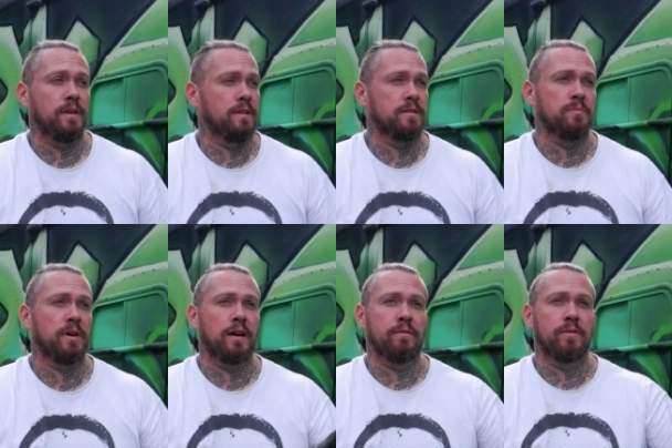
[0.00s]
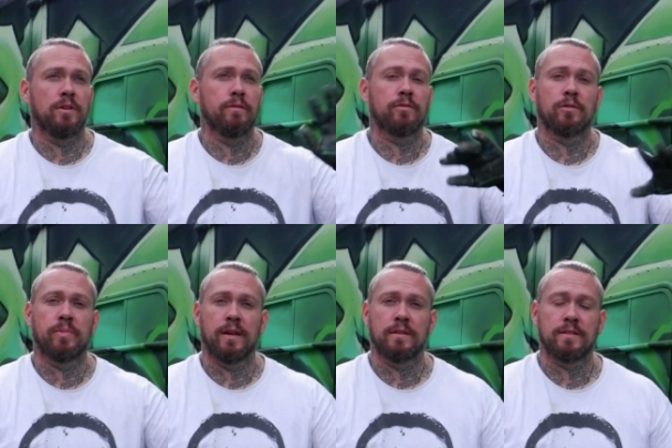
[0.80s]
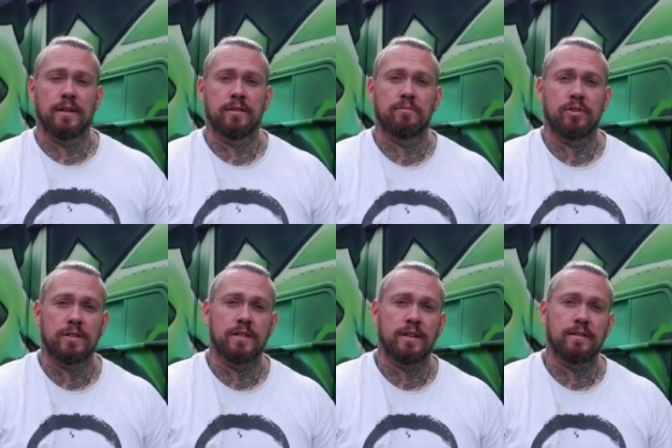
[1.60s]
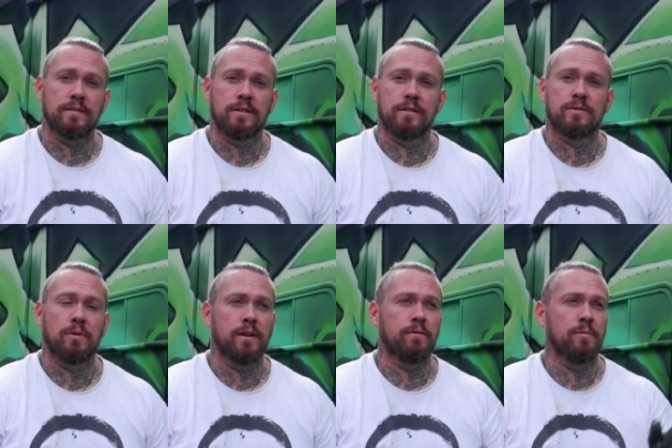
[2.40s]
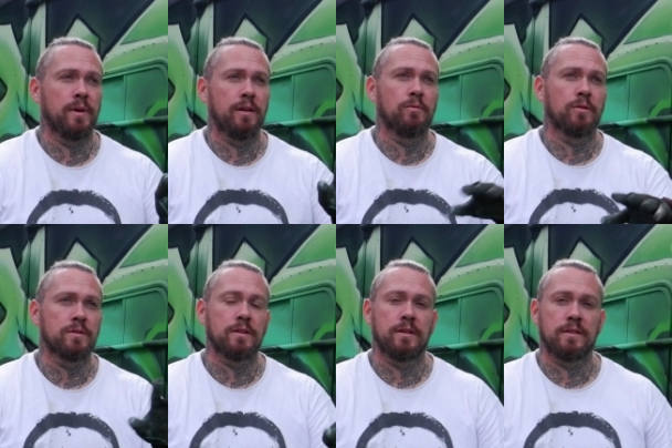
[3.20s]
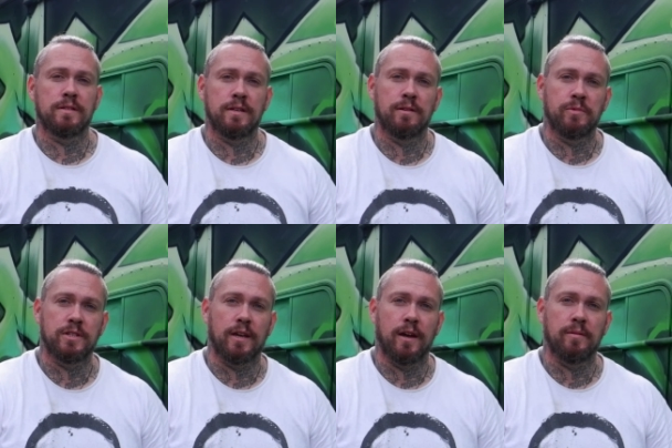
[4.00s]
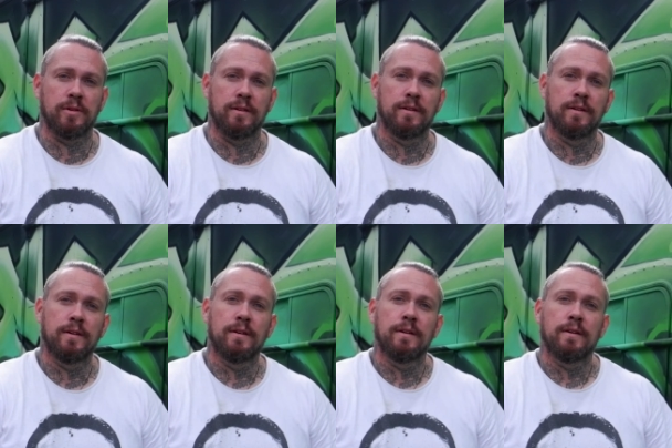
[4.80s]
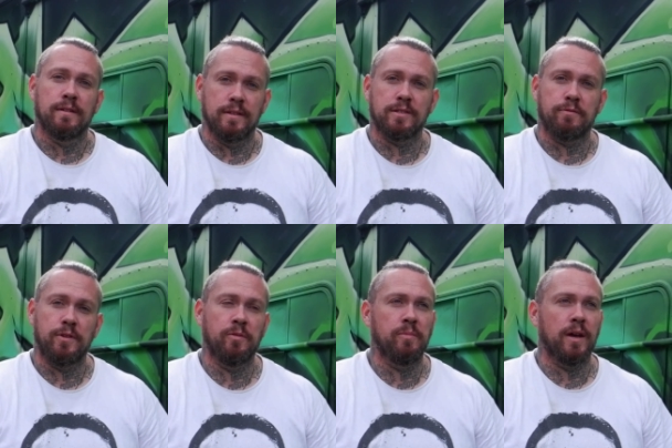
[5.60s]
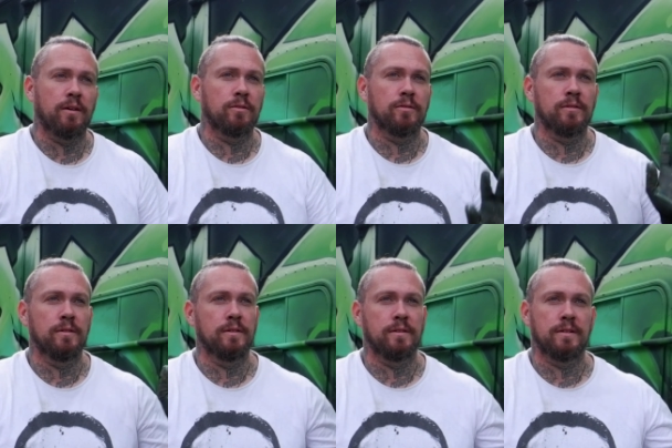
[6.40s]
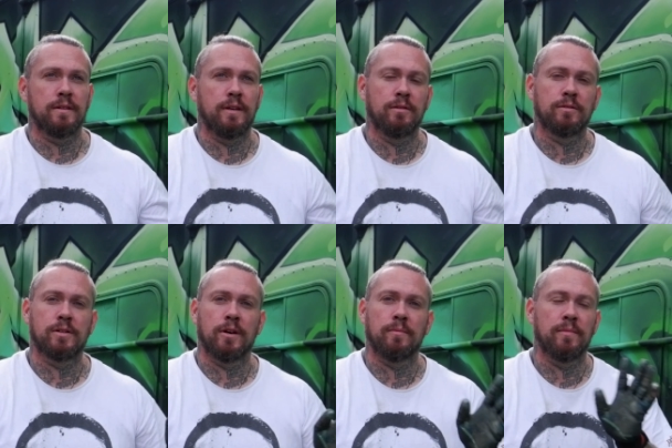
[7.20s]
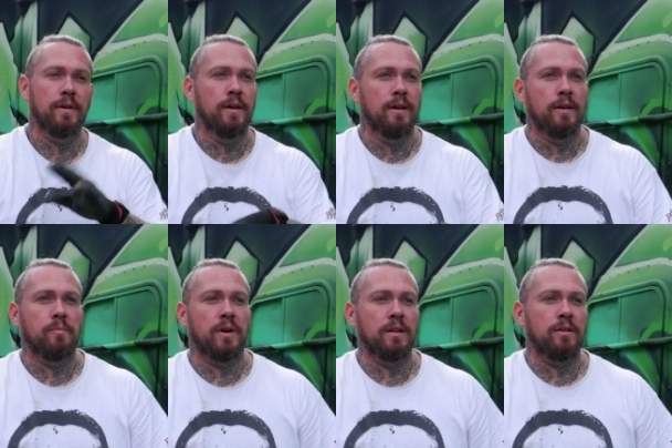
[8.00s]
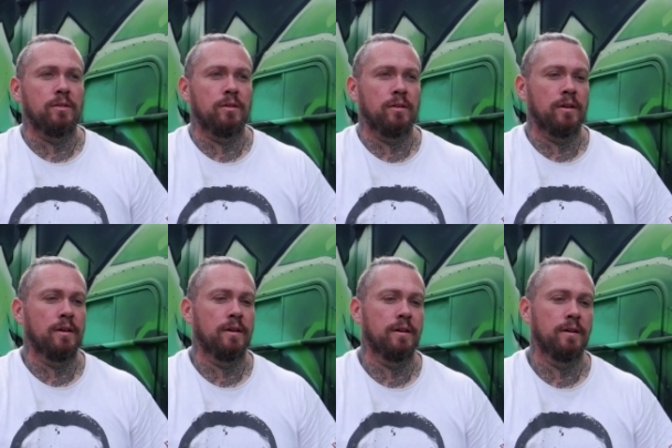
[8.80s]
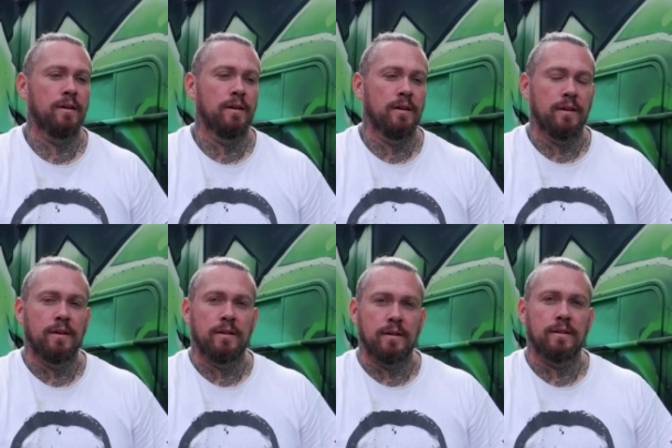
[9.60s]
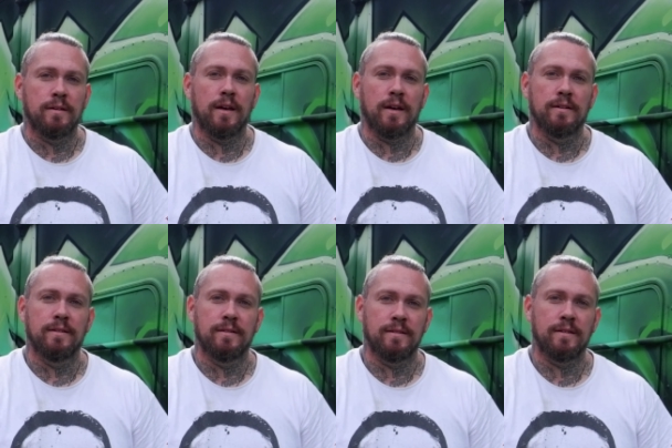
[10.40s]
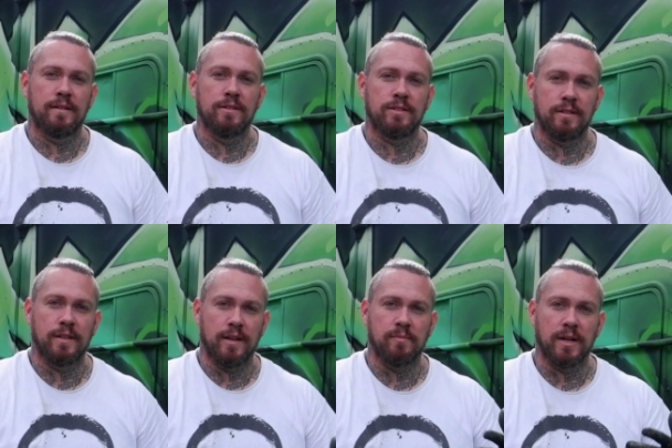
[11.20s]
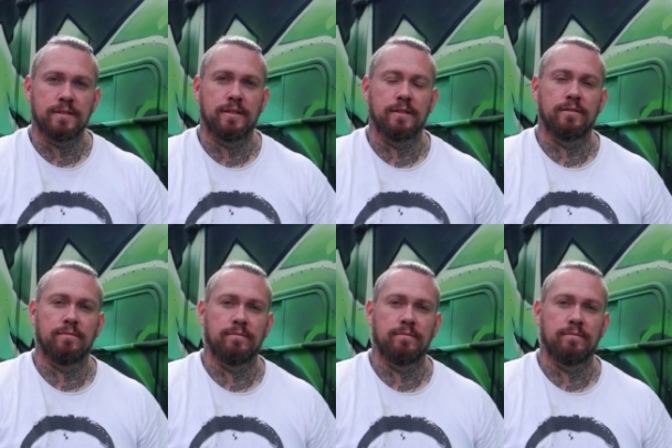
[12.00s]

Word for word: it's a part of the overall Paint the Town project, so it's one of the many walls that you can see in Wingecarribee. There's a few in Bowral, Hilltop, Bundanoon, yeah, you should get amongst it.